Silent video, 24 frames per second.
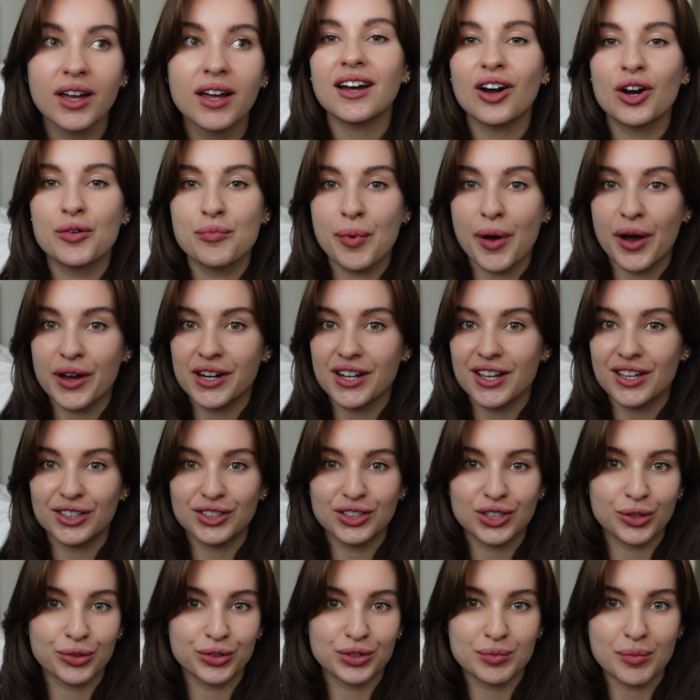Our body is
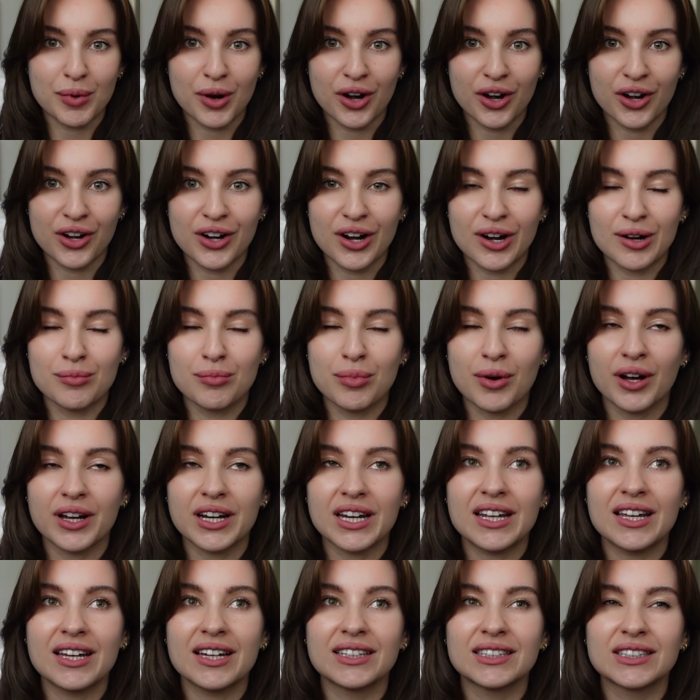so smart. Our
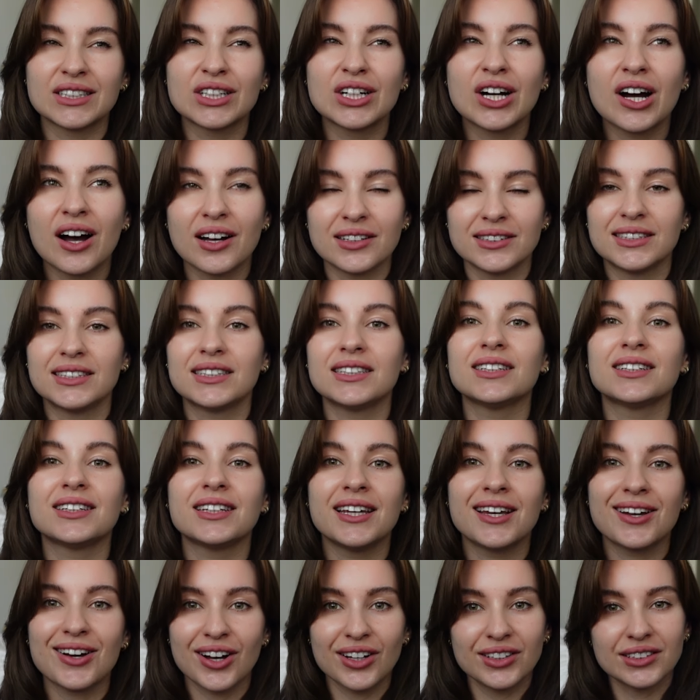body is
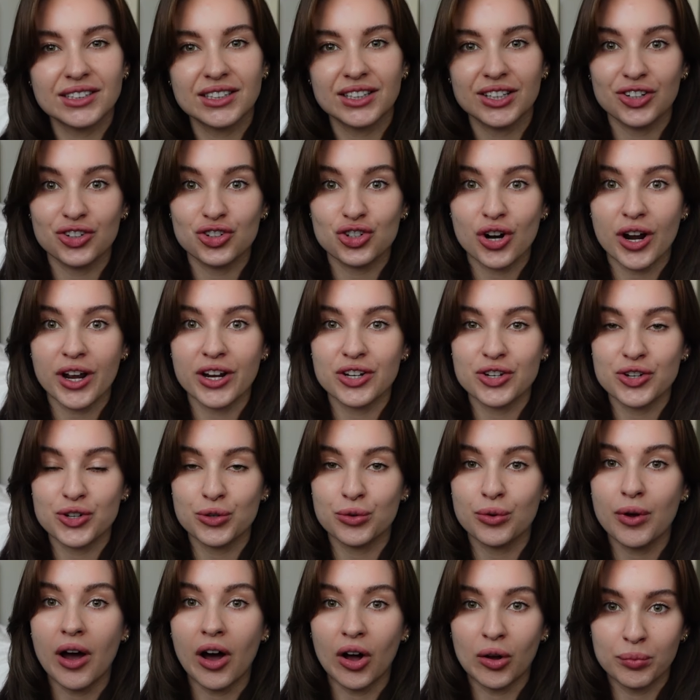constantly trying
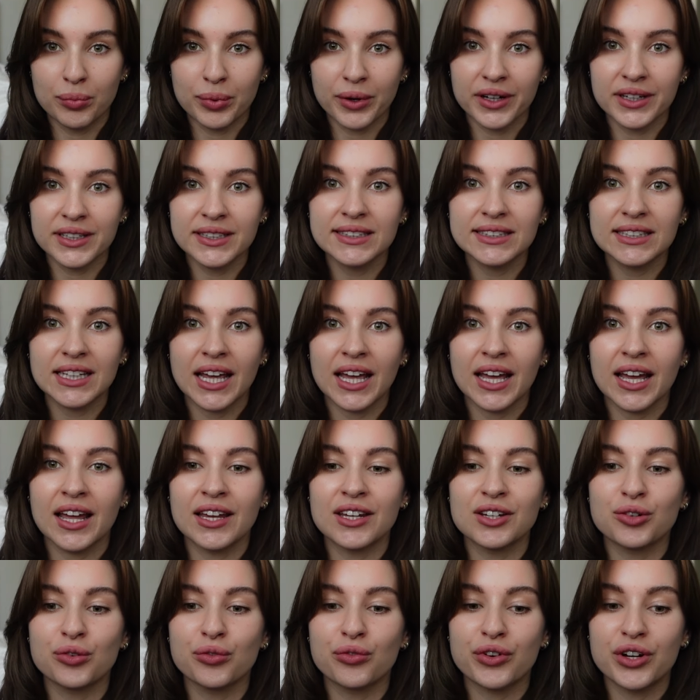to help us
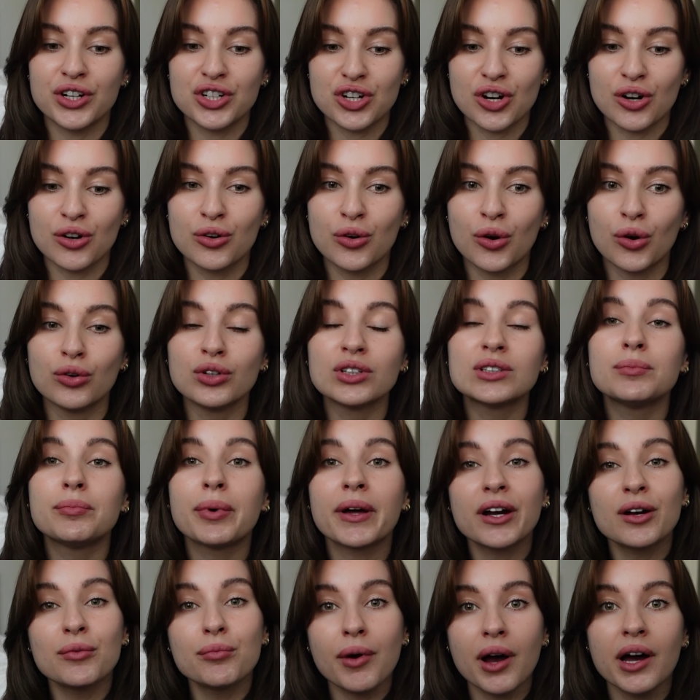and reach our goals,
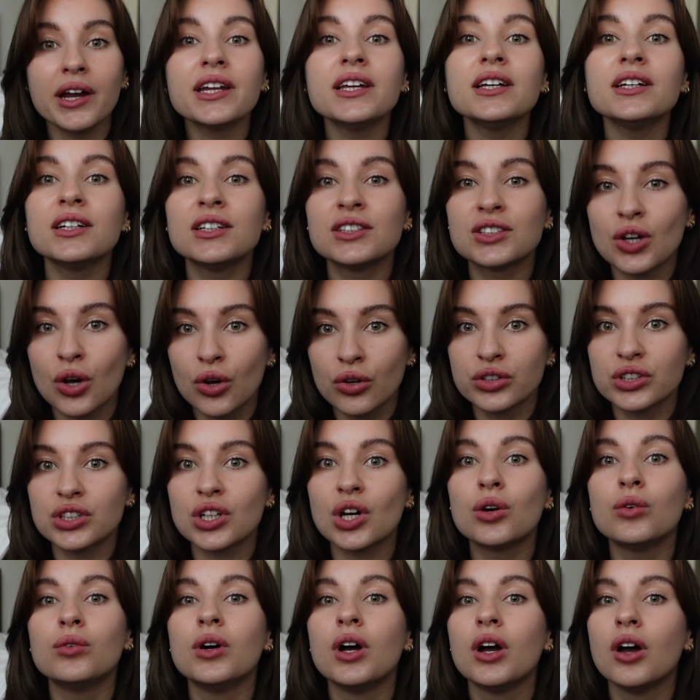but our body is
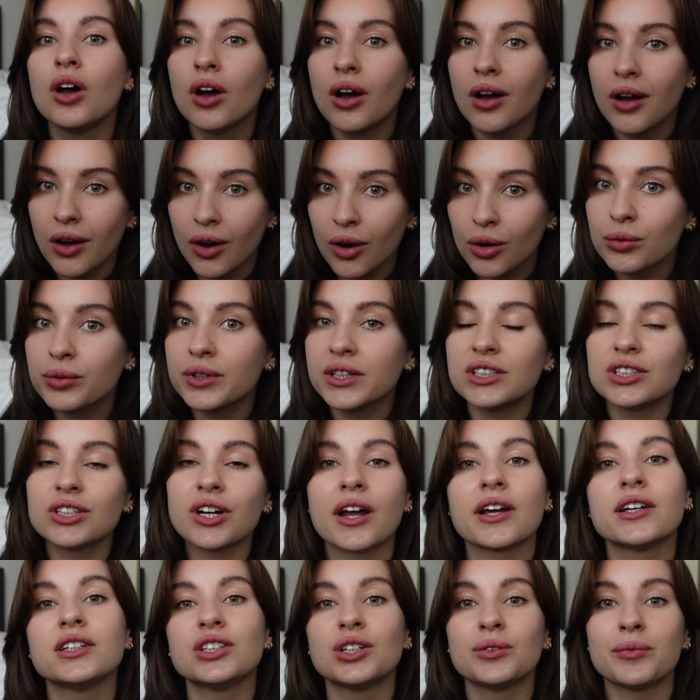also always
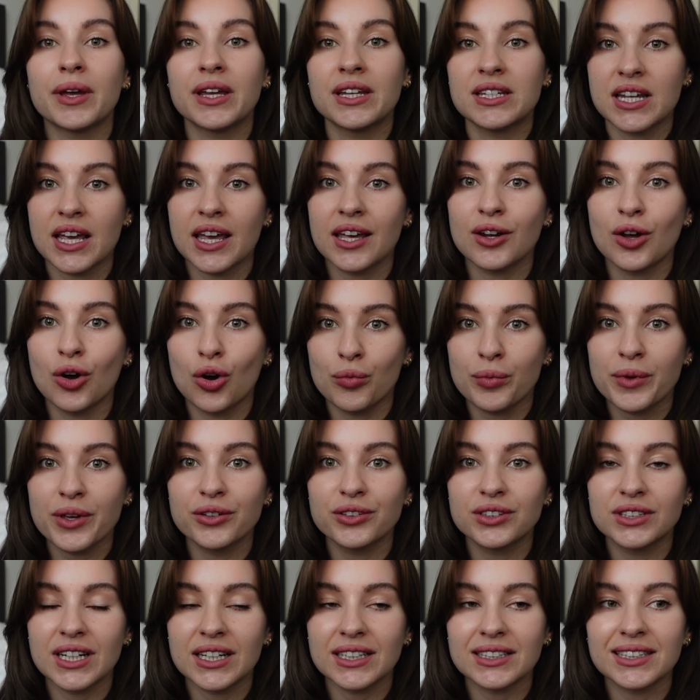trying to maintain
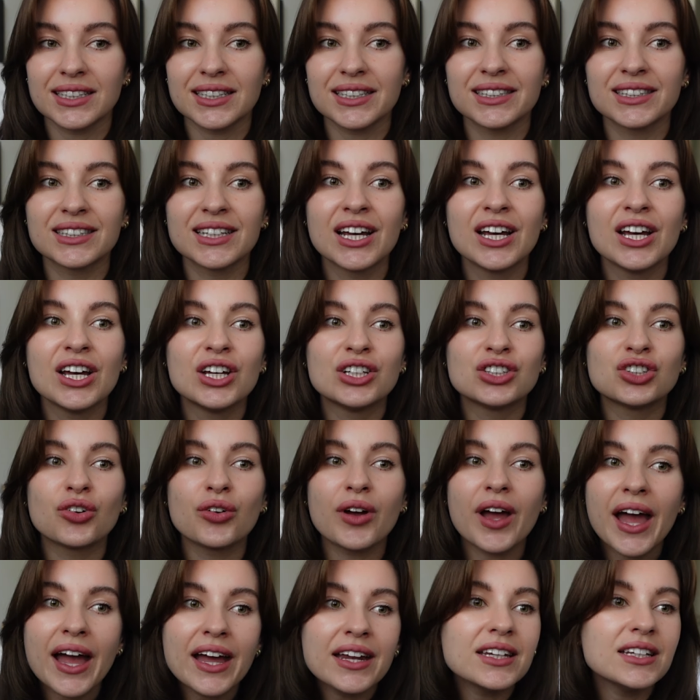homeostasis. So
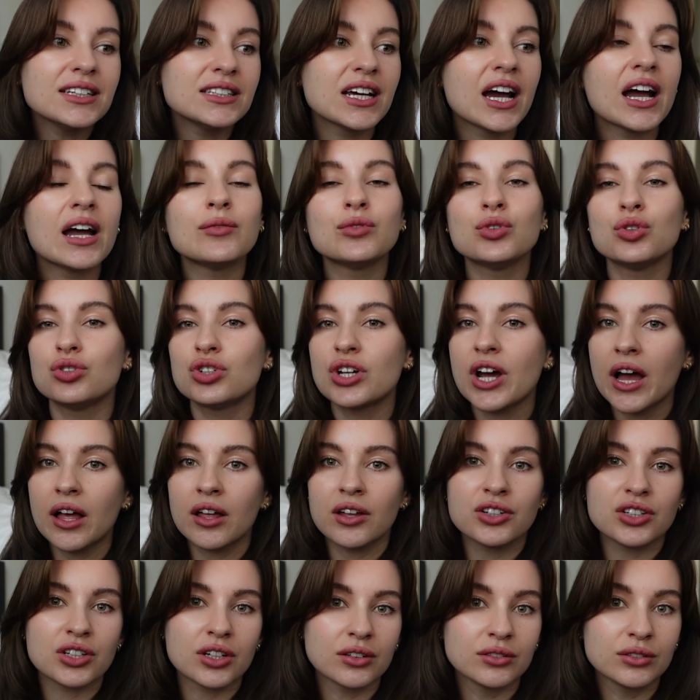anytime you
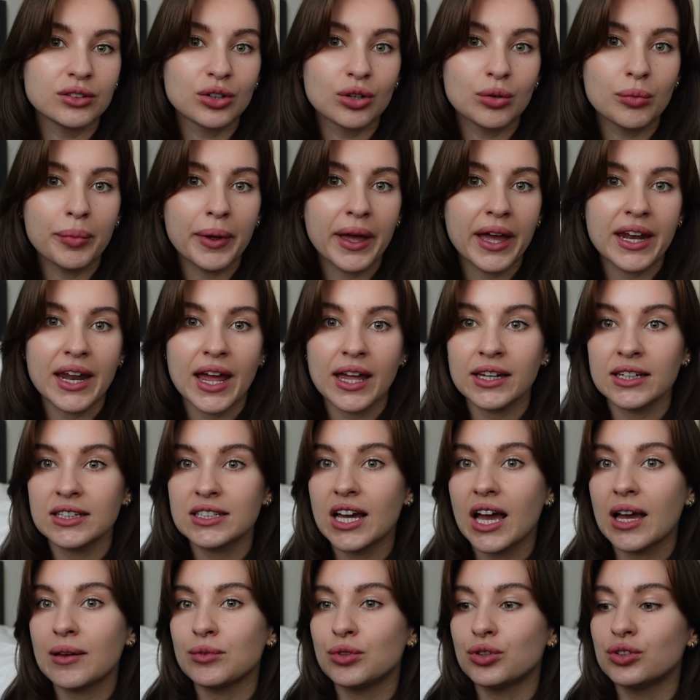challenge it a little bit,
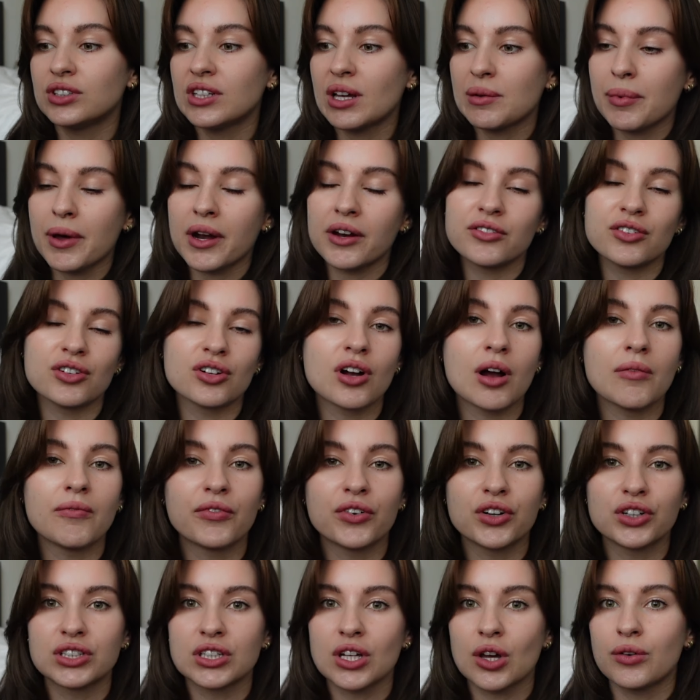anytime you step out of your
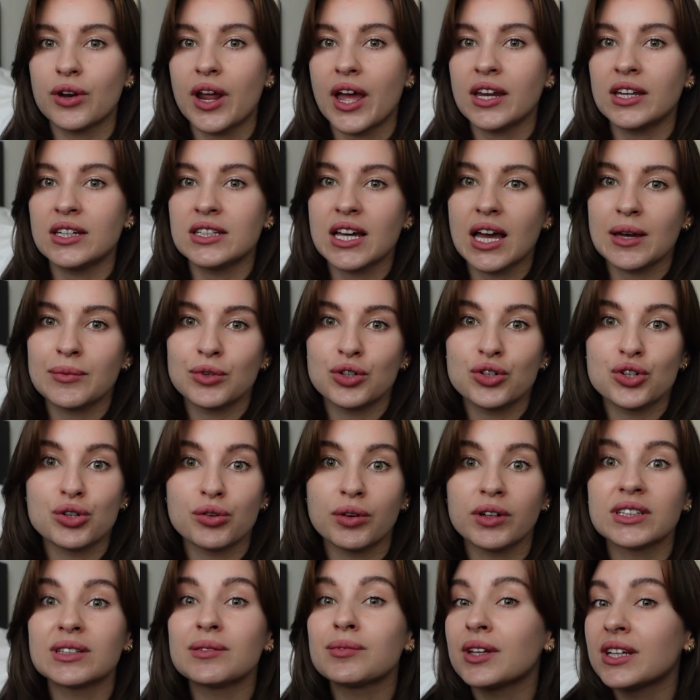comfort zone, anytime you're
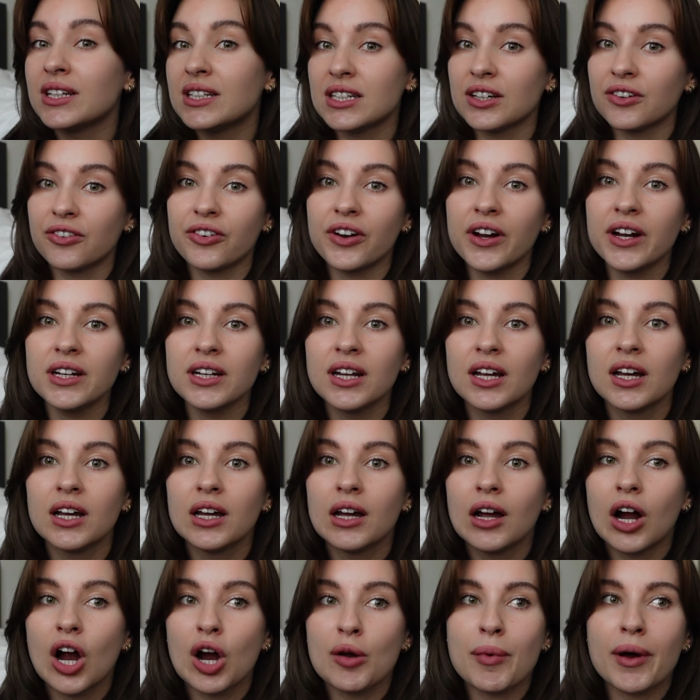doing something different,
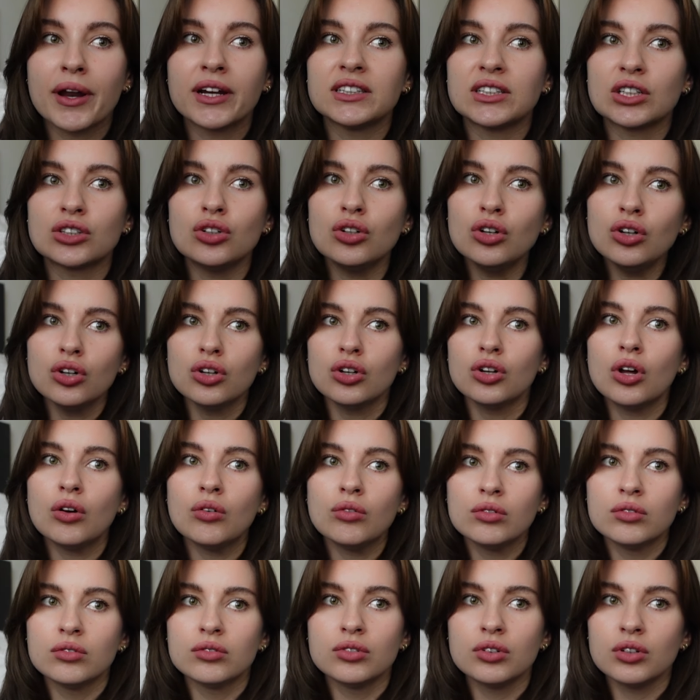our body's like, no,
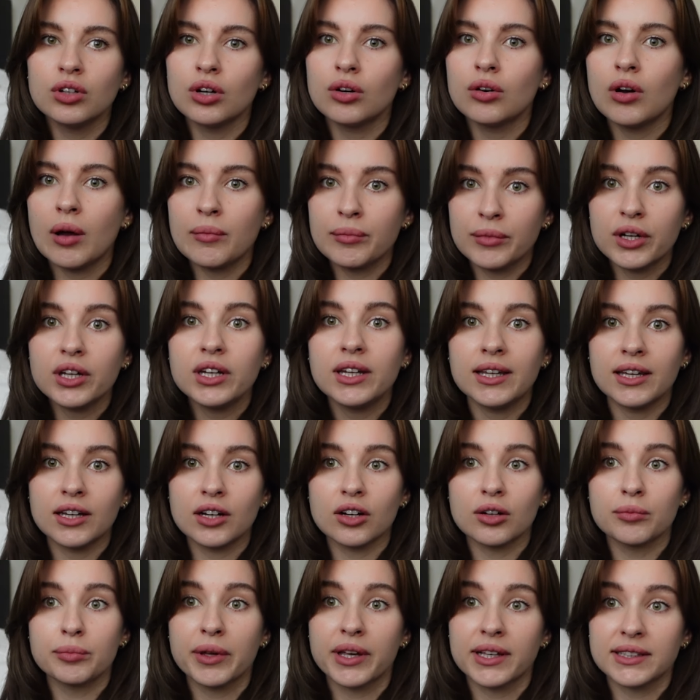I'm good
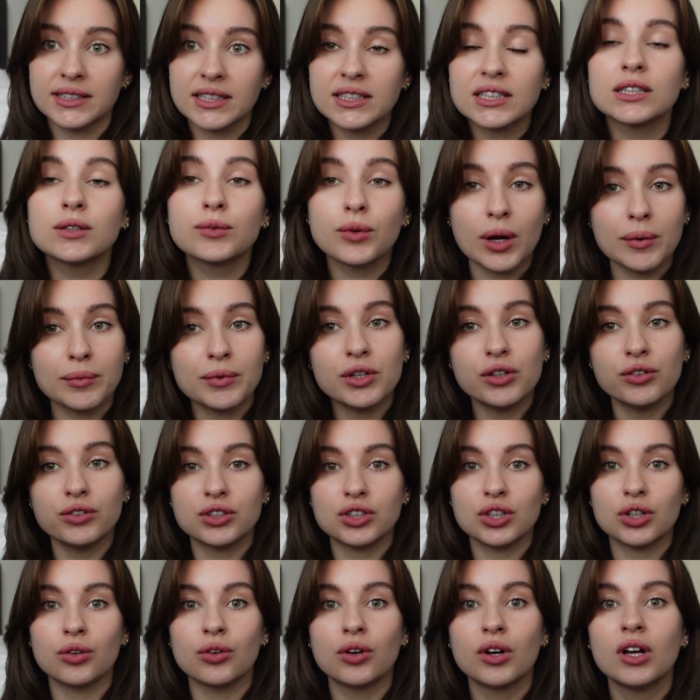here because this is what I'm used
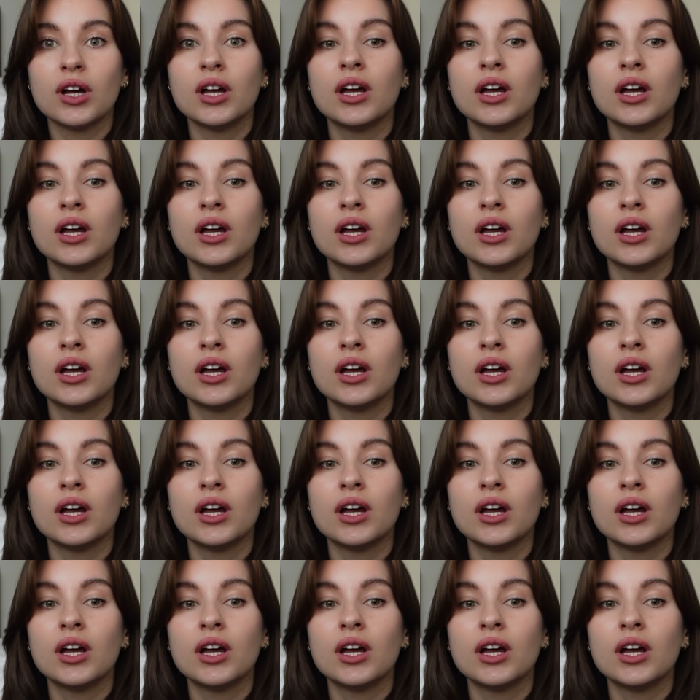to.